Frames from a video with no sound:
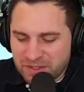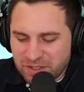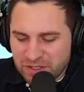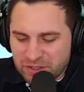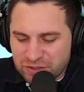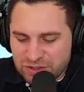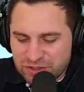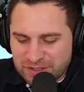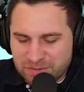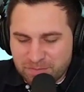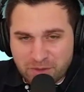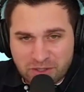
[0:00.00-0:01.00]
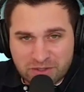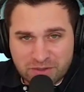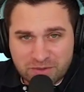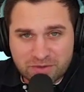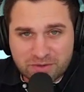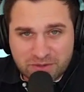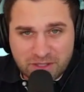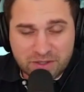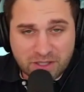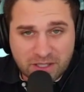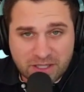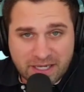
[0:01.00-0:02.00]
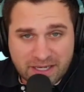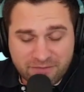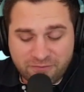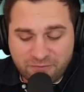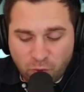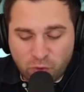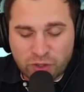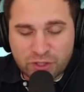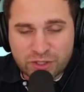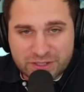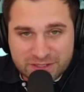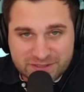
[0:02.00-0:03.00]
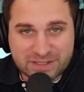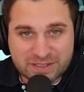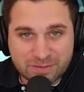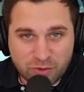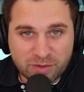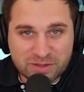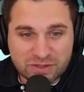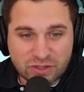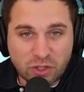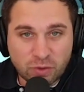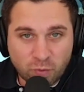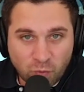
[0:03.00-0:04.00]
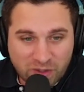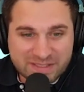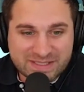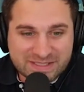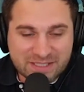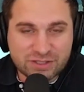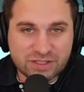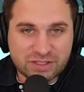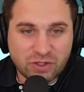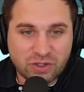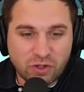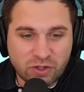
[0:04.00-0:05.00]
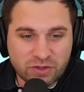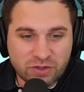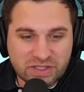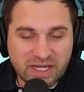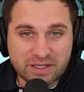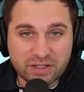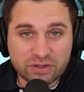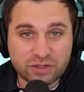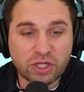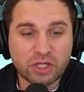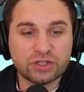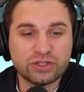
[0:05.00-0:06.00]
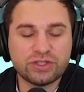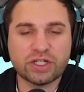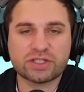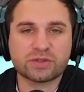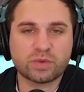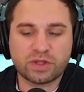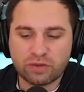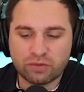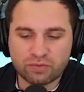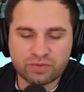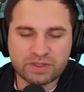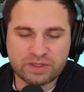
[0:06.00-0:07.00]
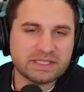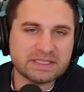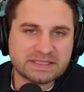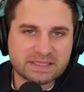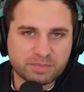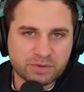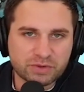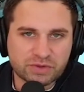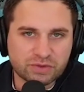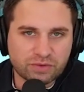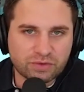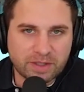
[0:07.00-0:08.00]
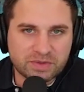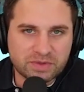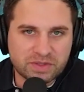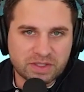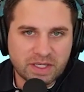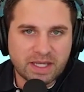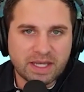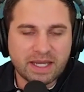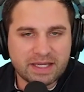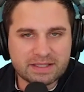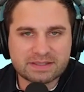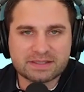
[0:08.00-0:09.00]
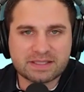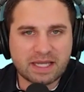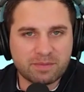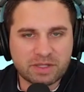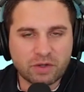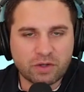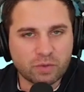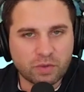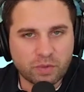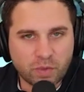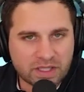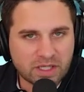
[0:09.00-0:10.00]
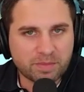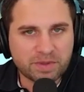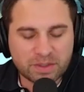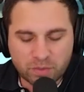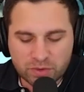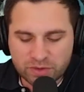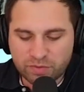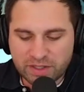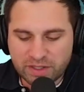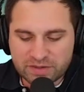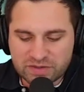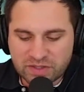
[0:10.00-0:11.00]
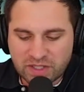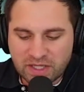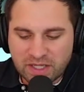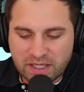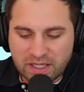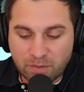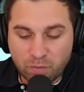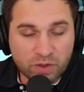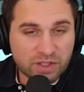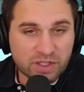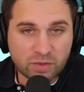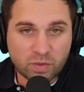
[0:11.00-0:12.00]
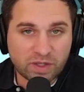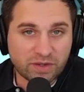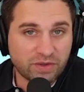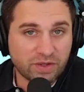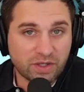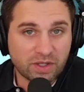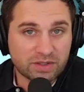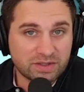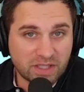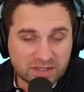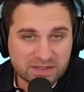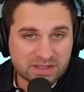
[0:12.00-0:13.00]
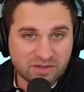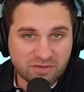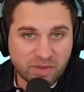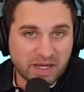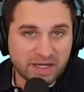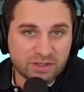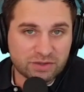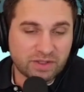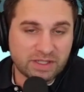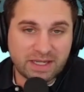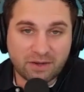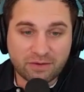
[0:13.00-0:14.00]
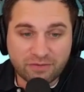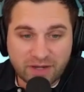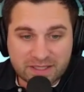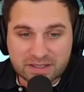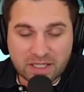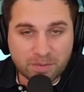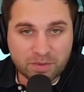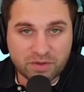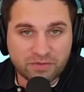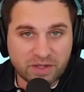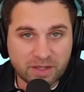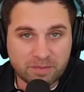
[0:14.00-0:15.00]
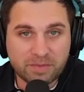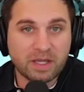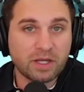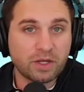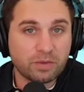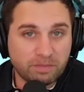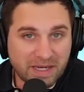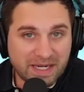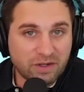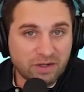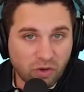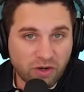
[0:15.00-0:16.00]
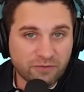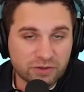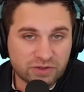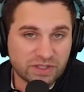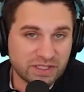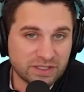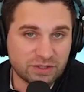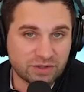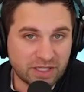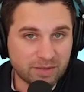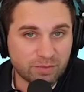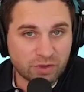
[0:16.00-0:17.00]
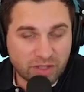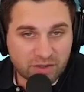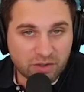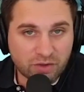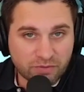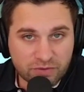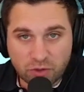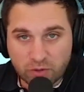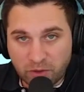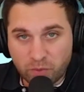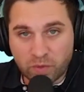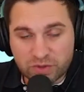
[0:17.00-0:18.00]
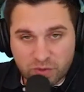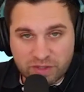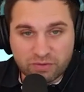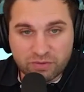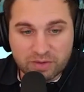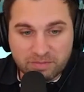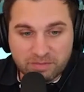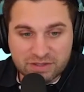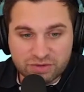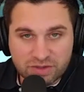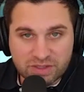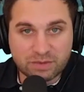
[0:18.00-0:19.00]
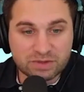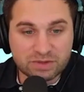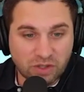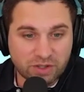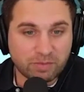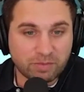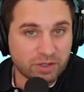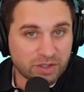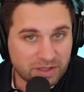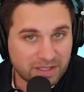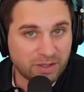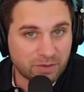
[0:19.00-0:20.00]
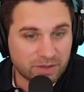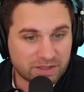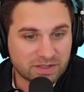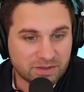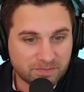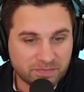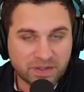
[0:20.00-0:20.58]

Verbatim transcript: She uh, had four listing appointments on one session on the dialer, just with a really simple script. Hey, this is Emily over with One and Company at William Raveis. Uh, I'm working with dozens of buyers right now. In fact, a couple of them made offers in your neighborhood. I don't know if you know about 123 Main Street that was on the market, now it isn't.